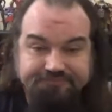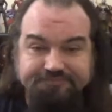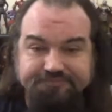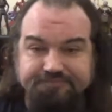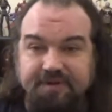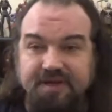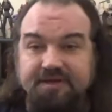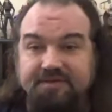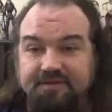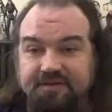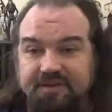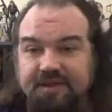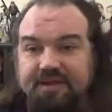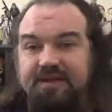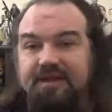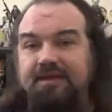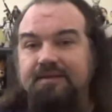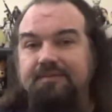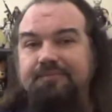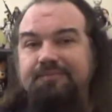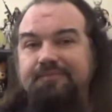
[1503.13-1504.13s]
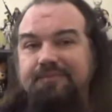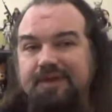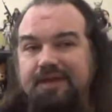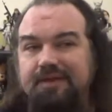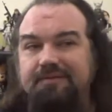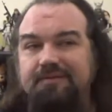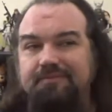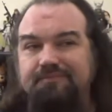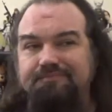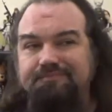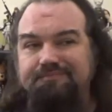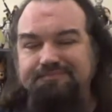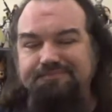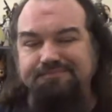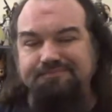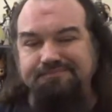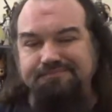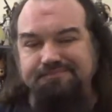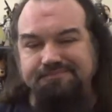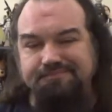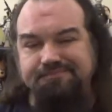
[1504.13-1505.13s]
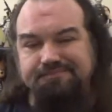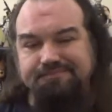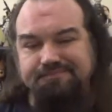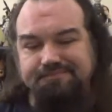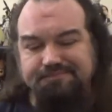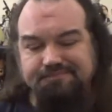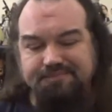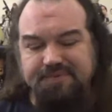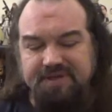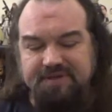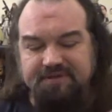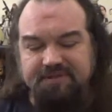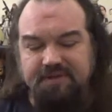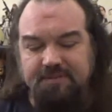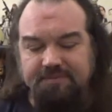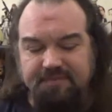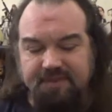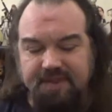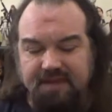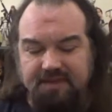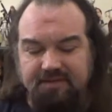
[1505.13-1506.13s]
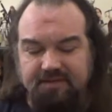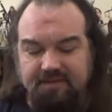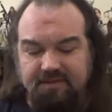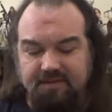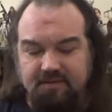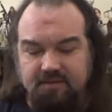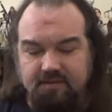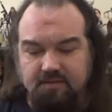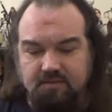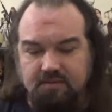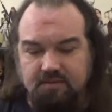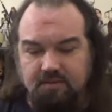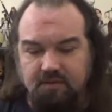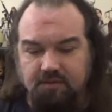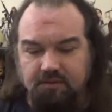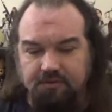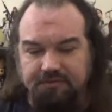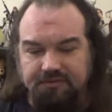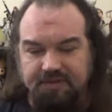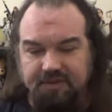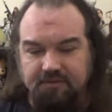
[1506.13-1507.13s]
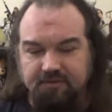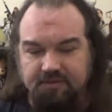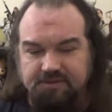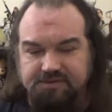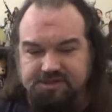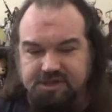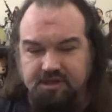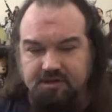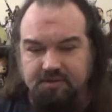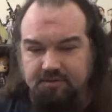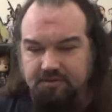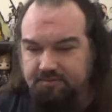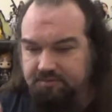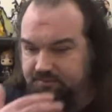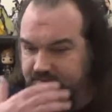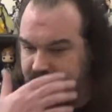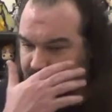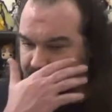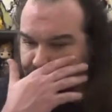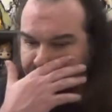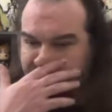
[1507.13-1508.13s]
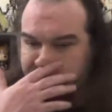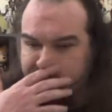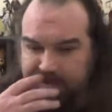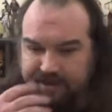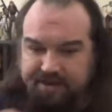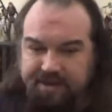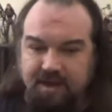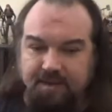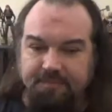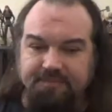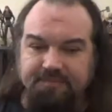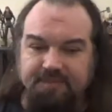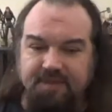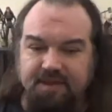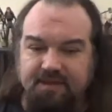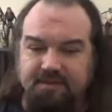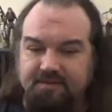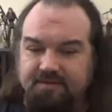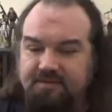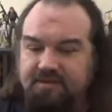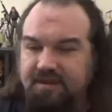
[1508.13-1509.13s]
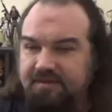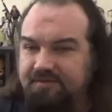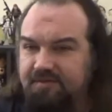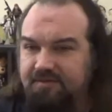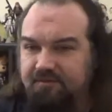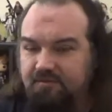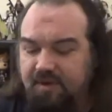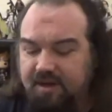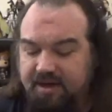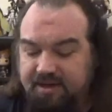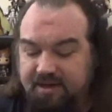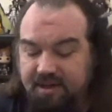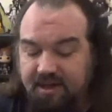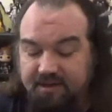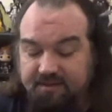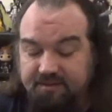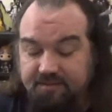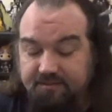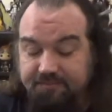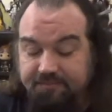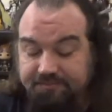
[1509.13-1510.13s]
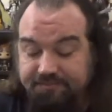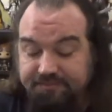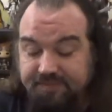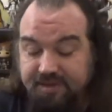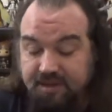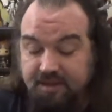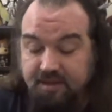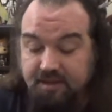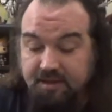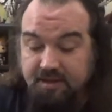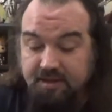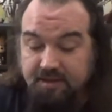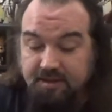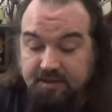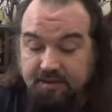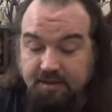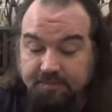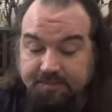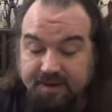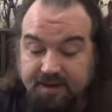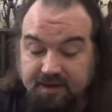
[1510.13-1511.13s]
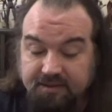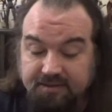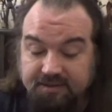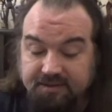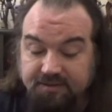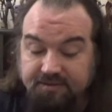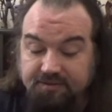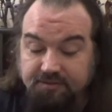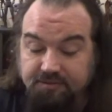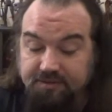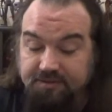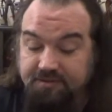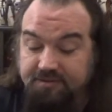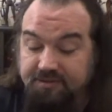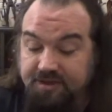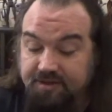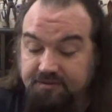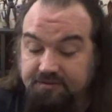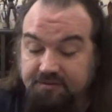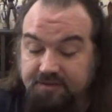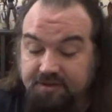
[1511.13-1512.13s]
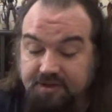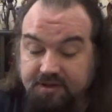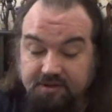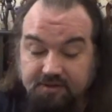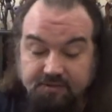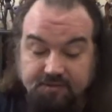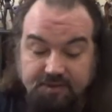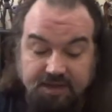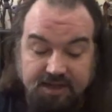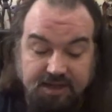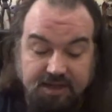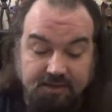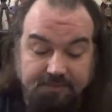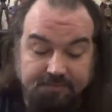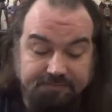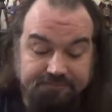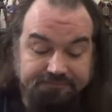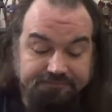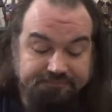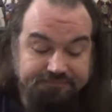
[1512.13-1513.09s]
basically it picks up that the whole thing where Joe bringing up that he doesn't recognize him. Apparently, the story is years ago.